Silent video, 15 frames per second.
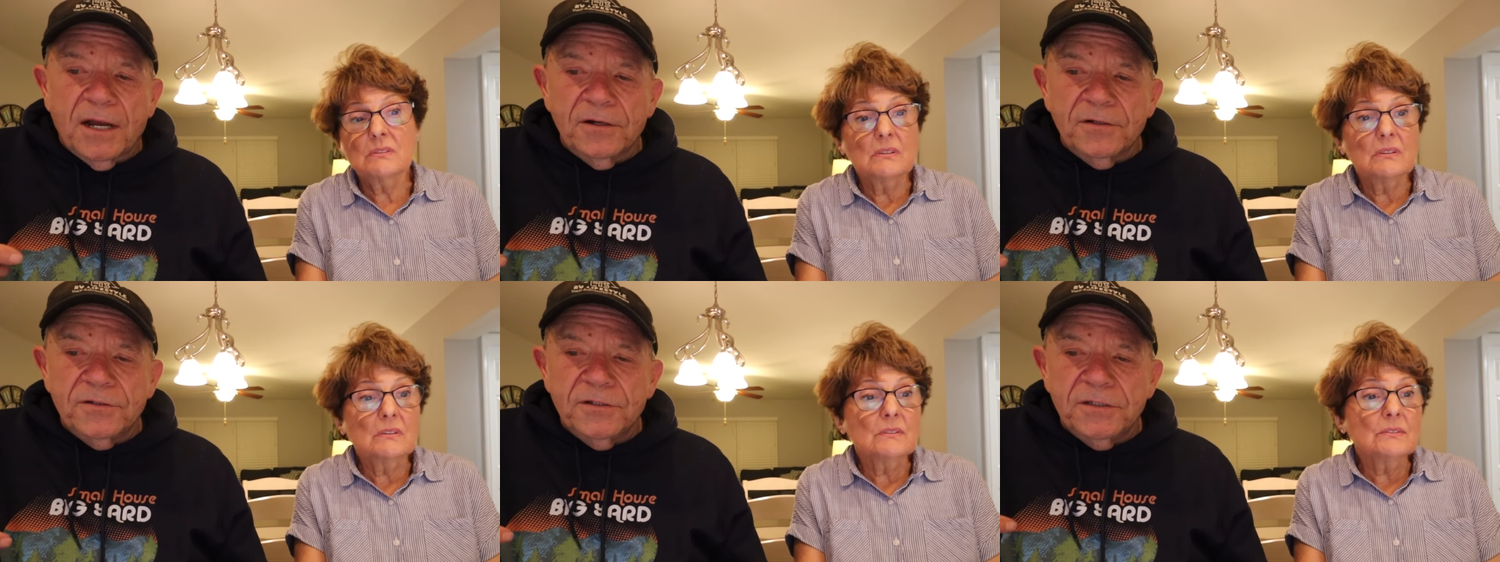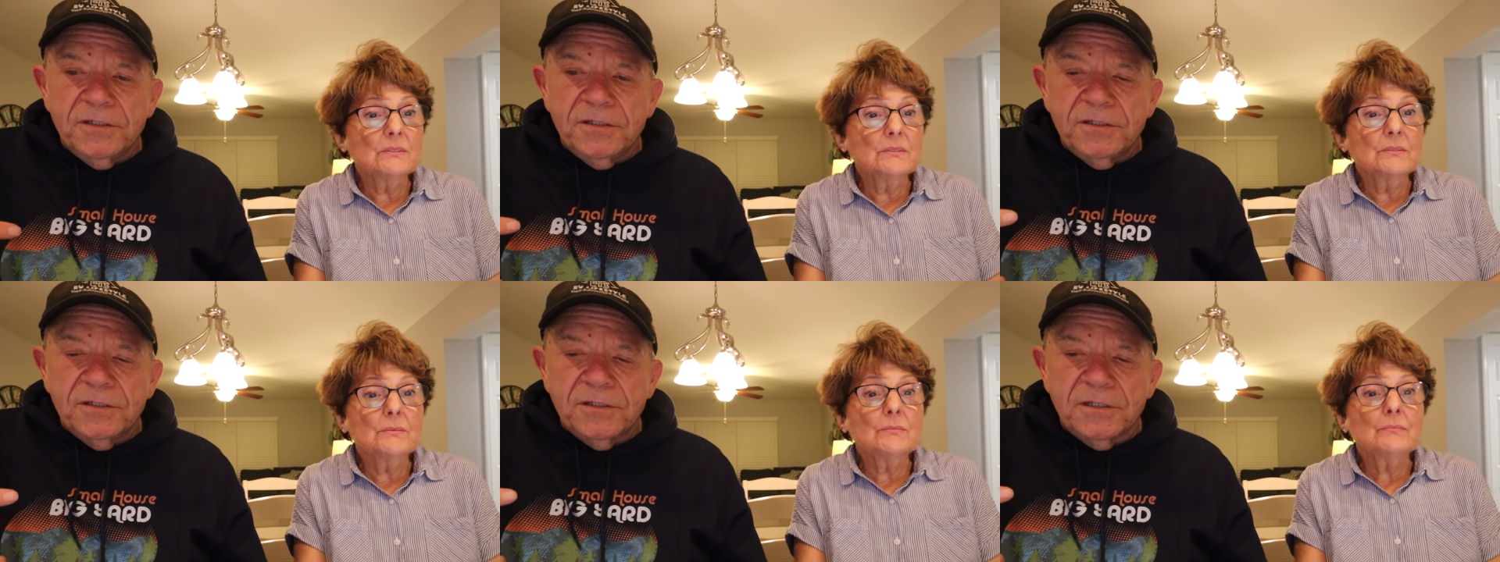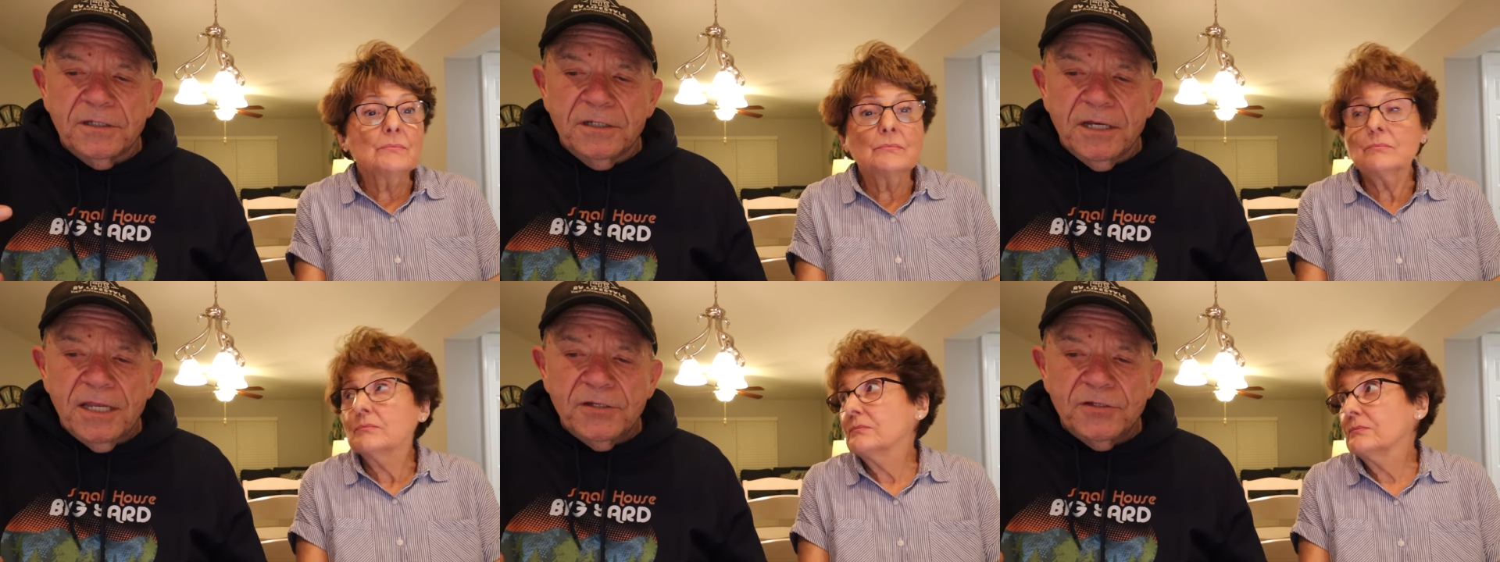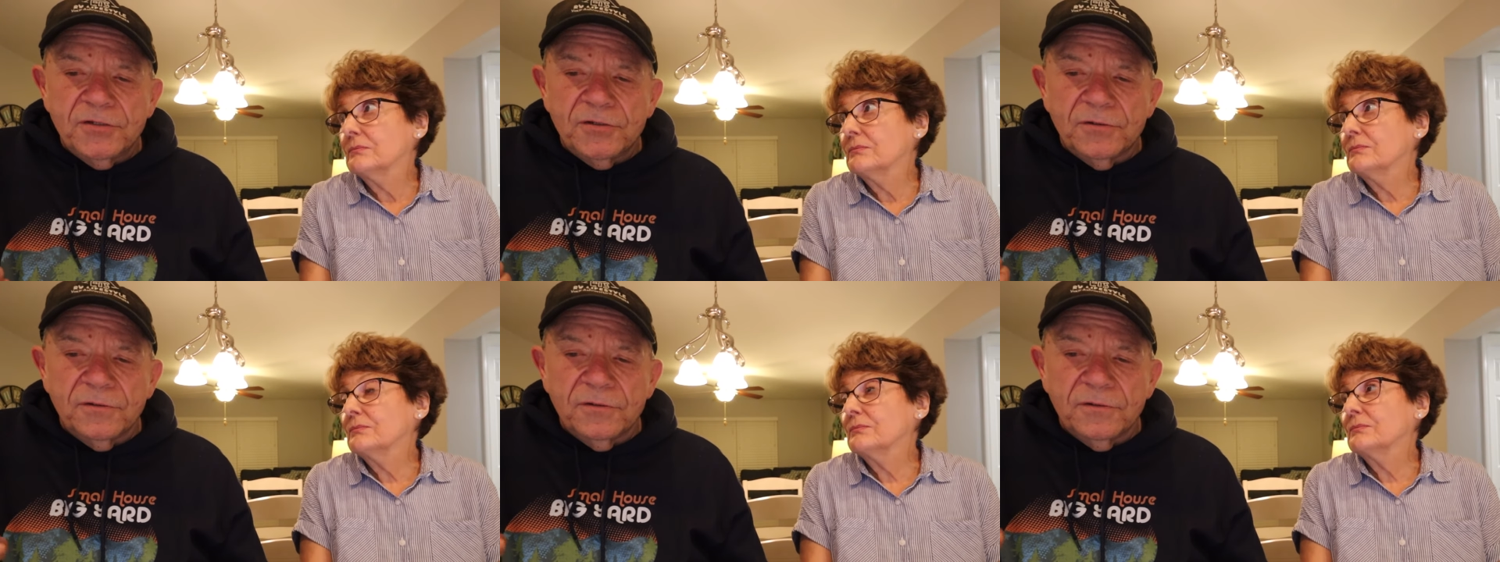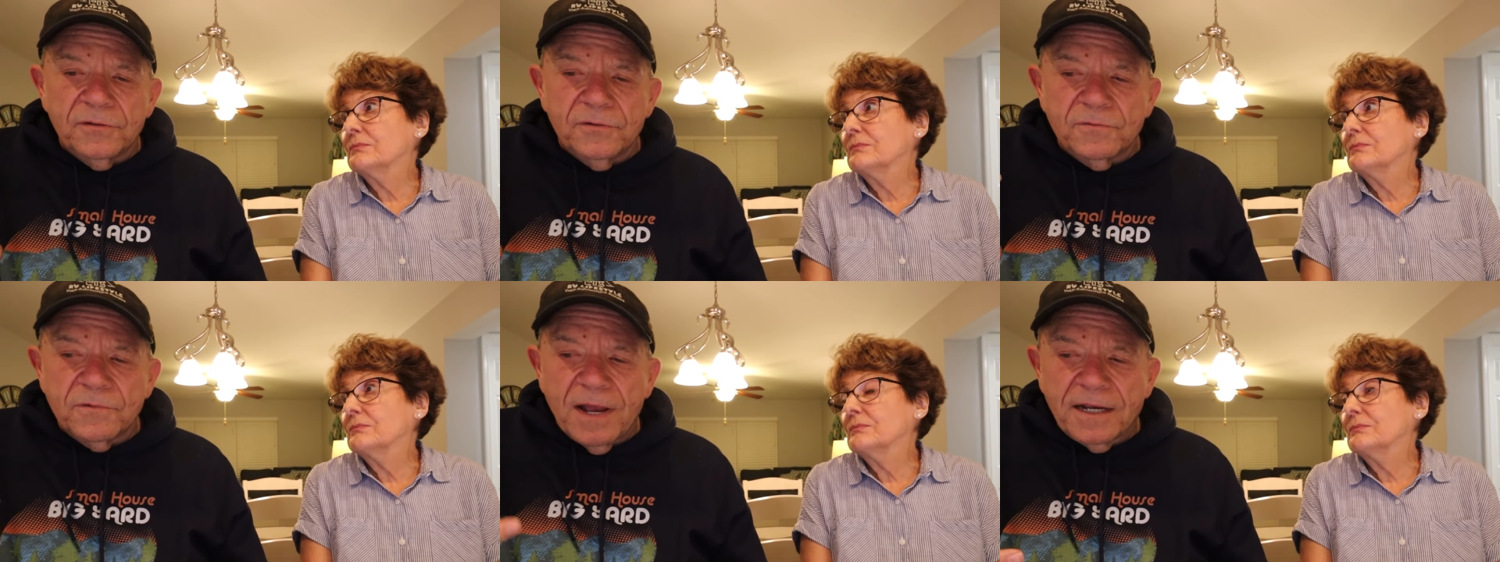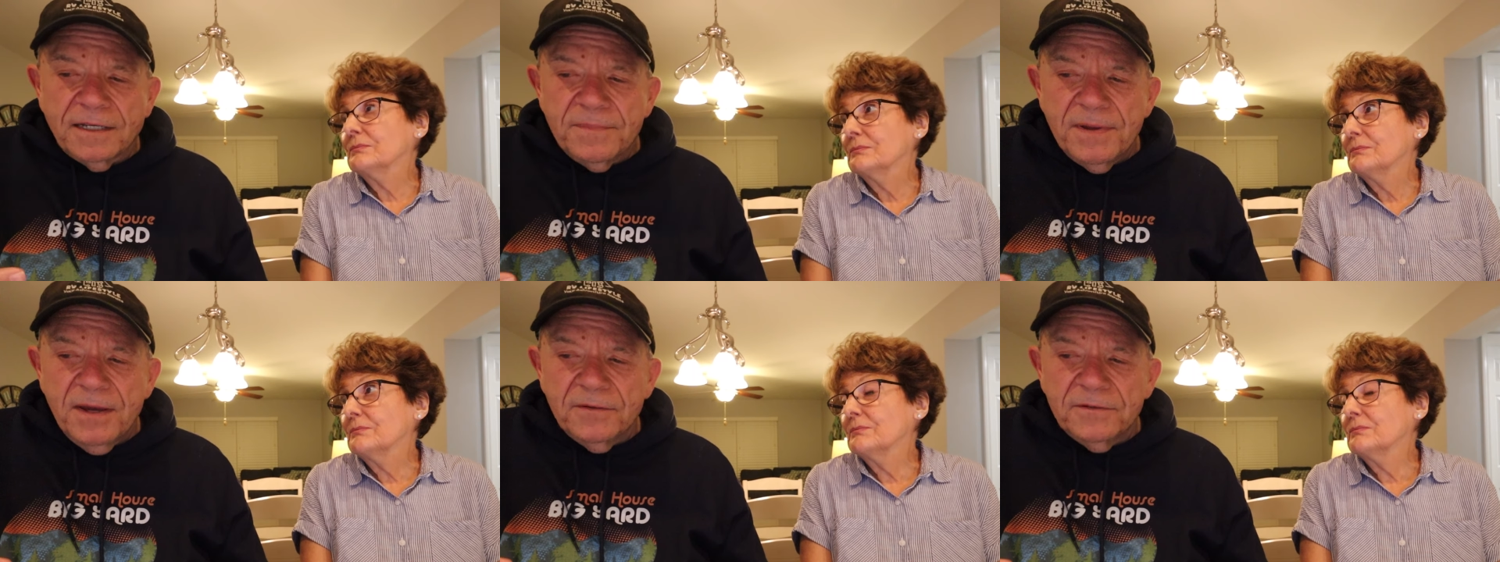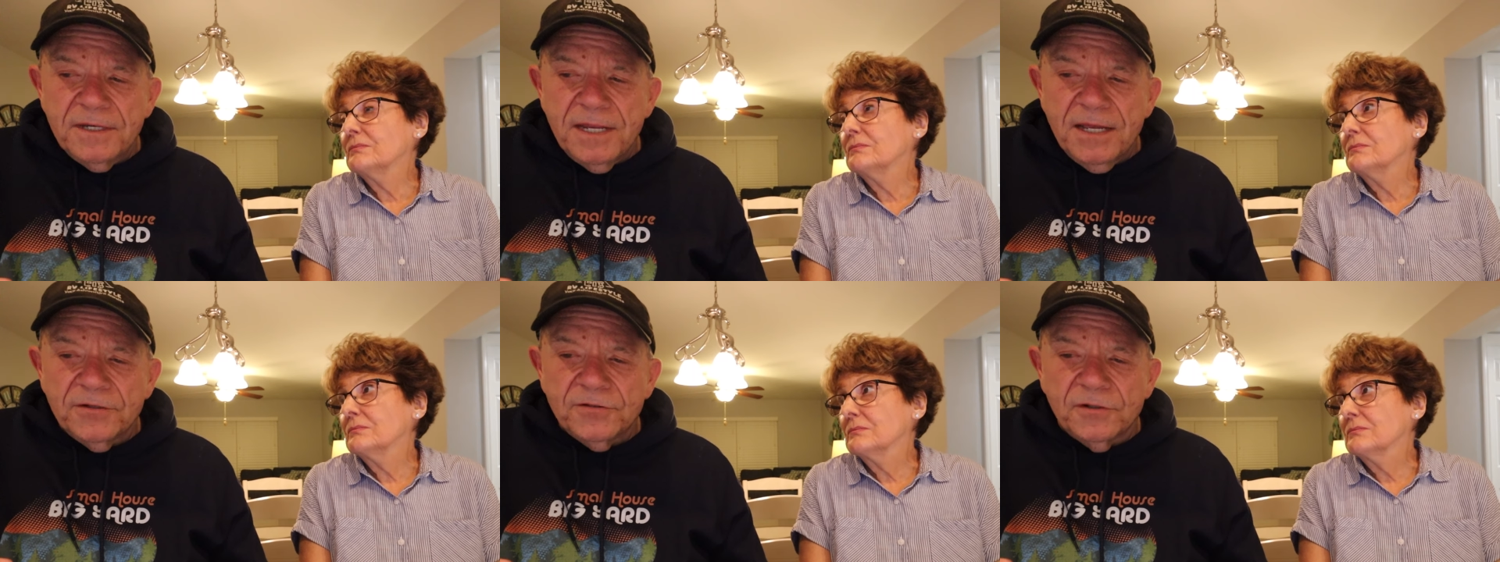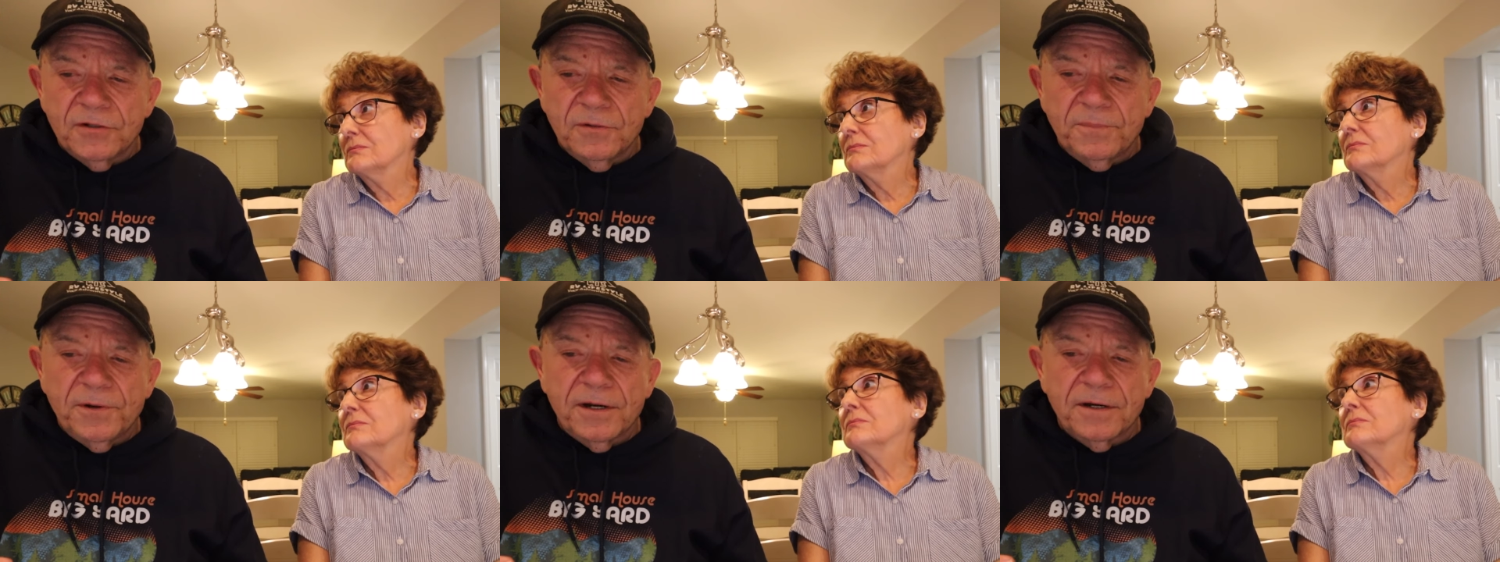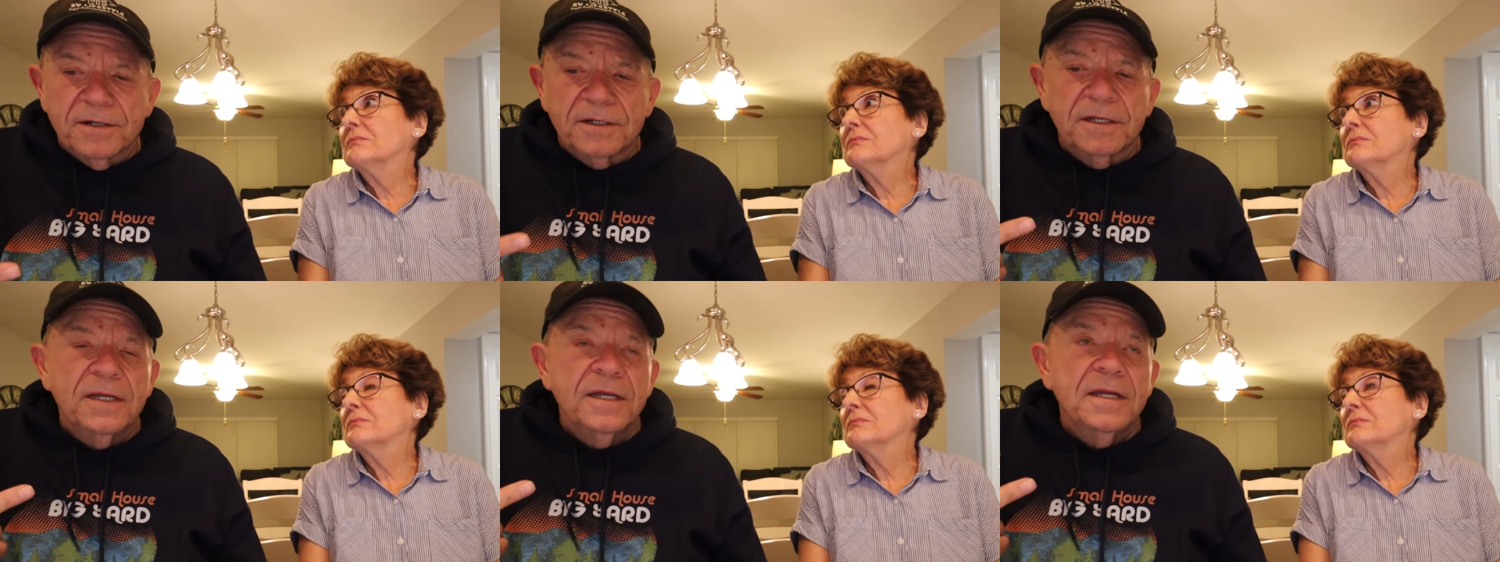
Speaker 1: Arches, Glacier, Rocky Mountain National Park,